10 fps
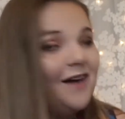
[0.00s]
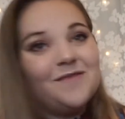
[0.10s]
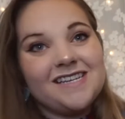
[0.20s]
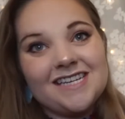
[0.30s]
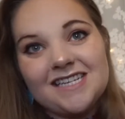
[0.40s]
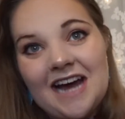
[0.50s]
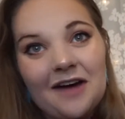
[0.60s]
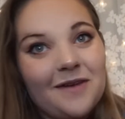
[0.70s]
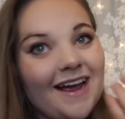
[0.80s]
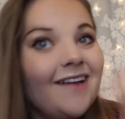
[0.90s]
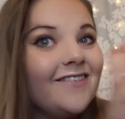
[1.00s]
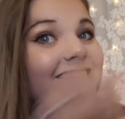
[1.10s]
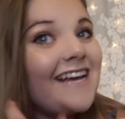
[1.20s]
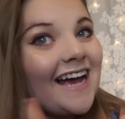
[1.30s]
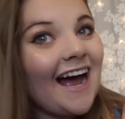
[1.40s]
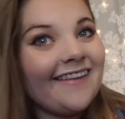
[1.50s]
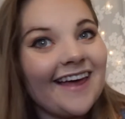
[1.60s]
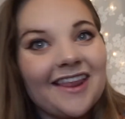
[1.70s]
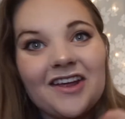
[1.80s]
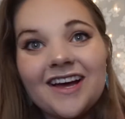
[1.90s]
This is not my everyday
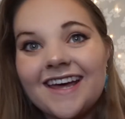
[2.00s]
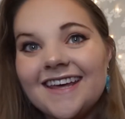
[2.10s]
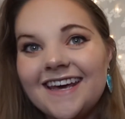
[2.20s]
highlight look.